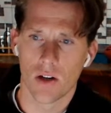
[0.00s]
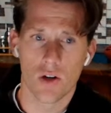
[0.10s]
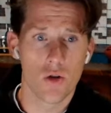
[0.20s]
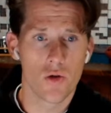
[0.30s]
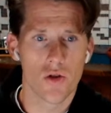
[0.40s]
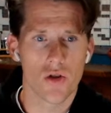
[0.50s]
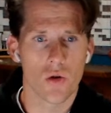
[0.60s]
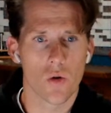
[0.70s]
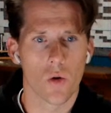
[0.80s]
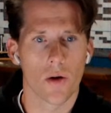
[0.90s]
news
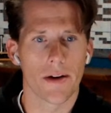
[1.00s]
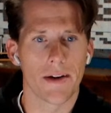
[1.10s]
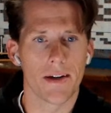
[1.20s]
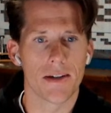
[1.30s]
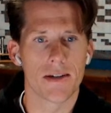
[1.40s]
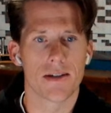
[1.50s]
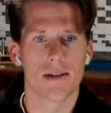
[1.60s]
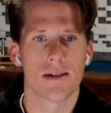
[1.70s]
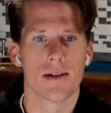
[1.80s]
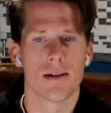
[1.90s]

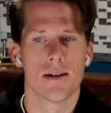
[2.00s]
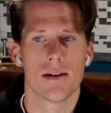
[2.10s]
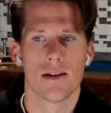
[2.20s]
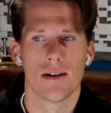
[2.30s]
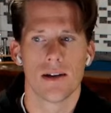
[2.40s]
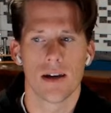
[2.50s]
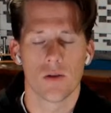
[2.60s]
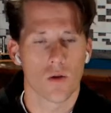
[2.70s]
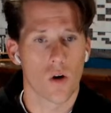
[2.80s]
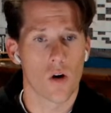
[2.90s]
stories
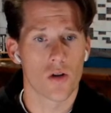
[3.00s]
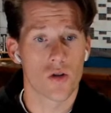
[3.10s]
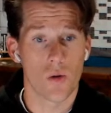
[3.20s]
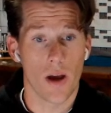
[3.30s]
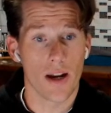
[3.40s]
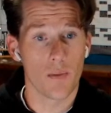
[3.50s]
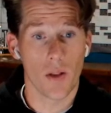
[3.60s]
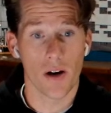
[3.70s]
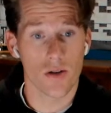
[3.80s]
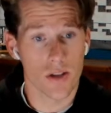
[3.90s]
in regards to any
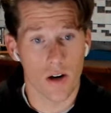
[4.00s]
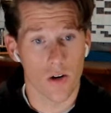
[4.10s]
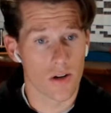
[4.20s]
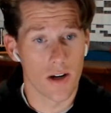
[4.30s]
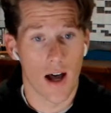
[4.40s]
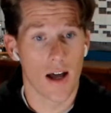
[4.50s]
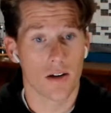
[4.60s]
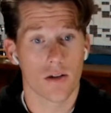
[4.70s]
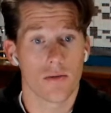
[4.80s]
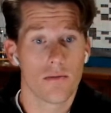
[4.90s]
players that are
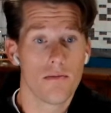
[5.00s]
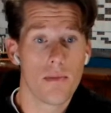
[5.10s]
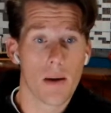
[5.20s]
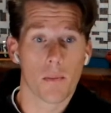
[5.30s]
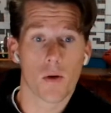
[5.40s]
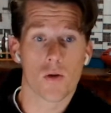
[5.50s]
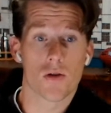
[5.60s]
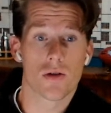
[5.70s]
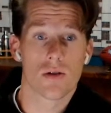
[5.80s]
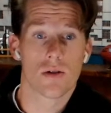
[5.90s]
not
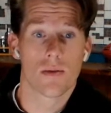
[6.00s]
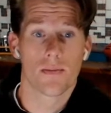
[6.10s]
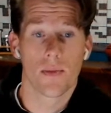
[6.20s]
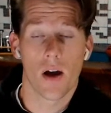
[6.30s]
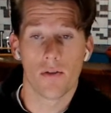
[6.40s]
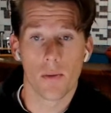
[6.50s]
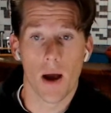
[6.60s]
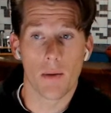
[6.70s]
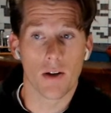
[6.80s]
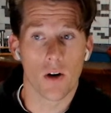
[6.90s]
members of the
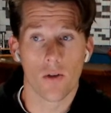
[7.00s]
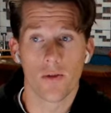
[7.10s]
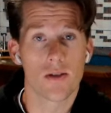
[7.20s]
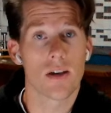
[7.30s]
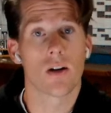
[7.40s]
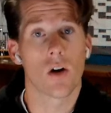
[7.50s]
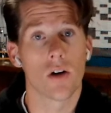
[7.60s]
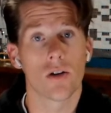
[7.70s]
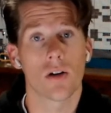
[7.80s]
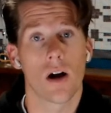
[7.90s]
Miami Dolphins that are
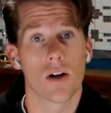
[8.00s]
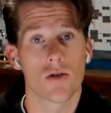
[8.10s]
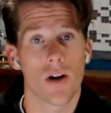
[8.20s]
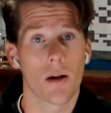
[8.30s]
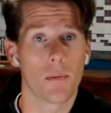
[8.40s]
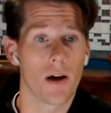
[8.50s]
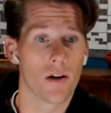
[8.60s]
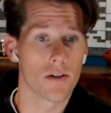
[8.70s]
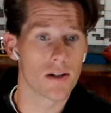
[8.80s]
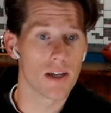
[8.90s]
under contract by
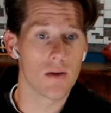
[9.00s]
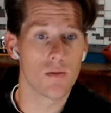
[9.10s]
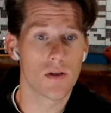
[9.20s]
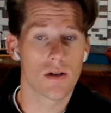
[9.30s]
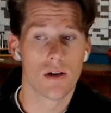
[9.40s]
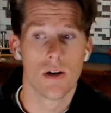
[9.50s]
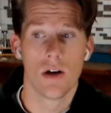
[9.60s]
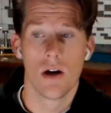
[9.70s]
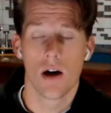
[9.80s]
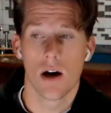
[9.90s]
other teams.
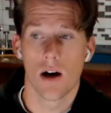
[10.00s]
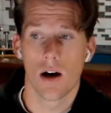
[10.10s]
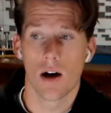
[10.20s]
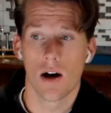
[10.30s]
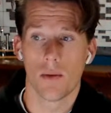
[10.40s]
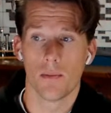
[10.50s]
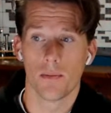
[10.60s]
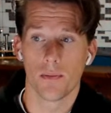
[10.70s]
I